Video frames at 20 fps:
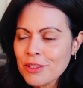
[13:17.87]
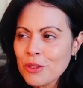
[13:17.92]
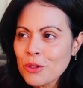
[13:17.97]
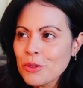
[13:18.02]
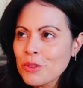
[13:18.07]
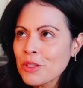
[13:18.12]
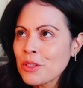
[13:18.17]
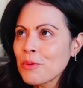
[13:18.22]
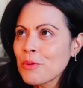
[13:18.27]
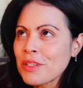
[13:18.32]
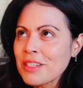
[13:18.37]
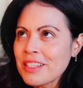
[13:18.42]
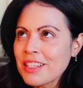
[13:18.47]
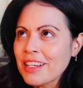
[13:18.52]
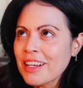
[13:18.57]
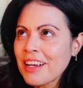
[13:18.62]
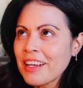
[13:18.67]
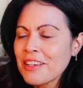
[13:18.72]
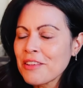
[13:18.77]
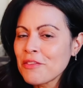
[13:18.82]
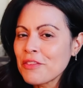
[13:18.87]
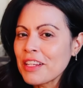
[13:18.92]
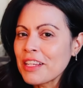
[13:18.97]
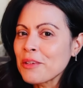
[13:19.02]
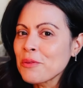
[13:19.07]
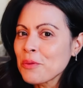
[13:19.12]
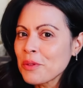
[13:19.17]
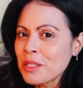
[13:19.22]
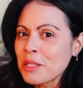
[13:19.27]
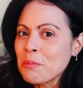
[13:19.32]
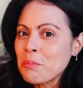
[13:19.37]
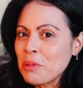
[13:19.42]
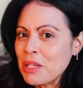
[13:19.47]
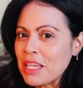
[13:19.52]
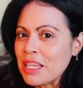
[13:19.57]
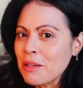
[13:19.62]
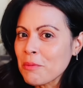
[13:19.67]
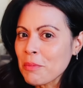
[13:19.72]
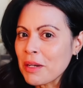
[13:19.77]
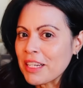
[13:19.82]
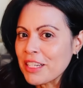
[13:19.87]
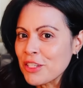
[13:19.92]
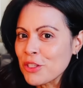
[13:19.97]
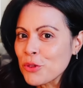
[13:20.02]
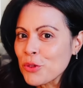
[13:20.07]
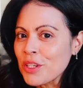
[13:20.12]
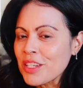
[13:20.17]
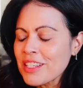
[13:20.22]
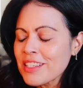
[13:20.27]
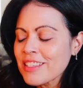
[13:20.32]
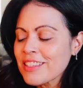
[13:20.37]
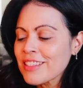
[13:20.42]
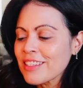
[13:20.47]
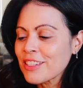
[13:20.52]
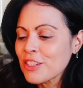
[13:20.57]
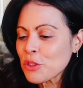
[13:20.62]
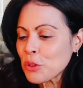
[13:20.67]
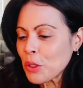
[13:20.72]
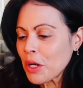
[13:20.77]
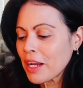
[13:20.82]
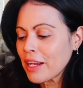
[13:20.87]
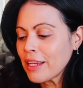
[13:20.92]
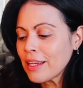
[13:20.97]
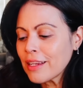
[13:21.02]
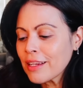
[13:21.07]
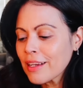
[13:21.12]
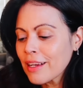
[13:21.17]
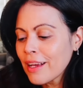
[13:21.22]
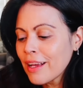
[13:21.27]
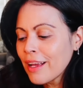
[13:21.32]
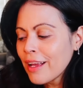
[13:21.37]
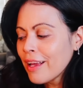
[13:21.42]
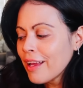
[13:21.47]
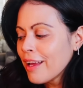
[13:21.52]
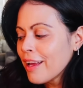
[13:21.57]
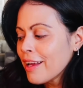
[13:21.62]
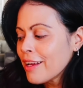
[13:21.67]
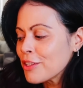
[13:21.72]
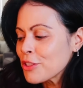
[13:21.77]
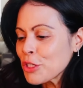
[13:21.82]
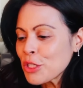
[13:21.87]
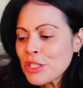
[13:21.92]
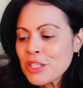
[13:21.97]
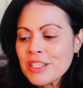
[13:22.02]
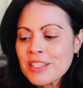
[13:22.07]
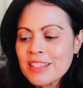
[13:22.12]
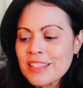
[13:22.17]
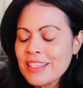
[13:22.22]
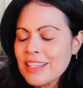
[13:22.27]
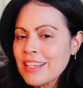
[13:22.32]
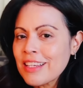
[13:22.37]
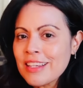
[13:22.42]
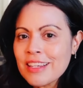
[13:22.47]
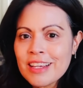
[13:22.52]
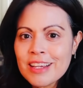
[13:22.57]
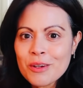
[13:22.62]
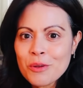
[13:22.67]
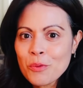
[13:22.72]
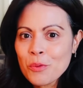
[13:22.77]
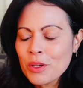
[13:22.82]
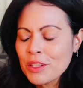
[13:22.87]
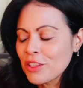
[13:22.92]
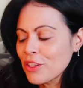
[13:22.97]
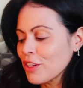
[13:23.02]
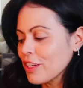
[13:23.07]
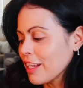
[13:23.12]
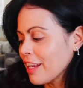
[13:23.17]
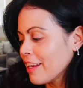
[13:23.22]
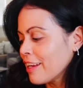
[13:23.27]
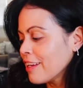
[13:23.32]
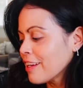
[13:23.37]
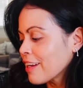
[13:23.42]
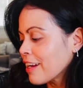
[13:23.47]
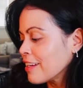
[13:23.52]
Those are the ones that kind of like really pique my interest in trying, just to see what they're like.